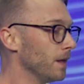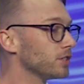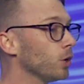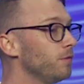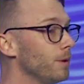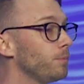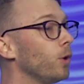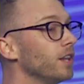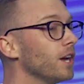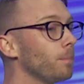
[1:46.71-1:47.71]
So we've been
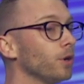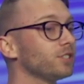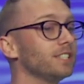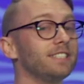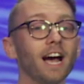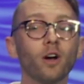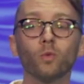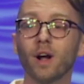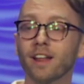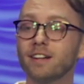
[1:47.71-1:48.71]
pulling a person down
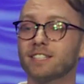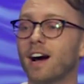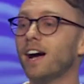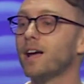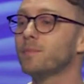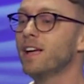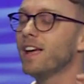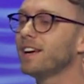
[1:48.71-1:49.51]
one at a time,